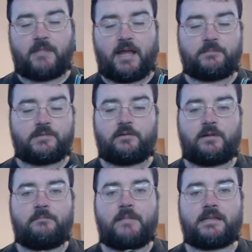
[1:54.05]
absolutely
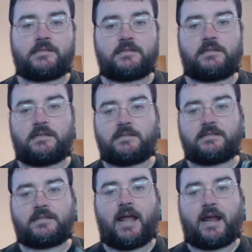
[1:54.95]
mentally
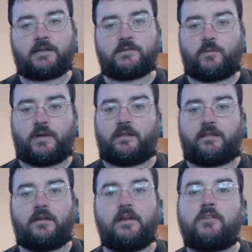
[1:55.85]
stacked
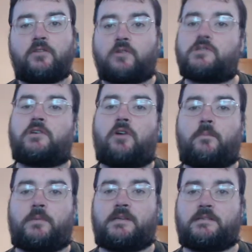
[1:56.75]
with dodgy
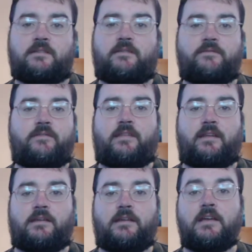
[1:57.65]
copies of everything.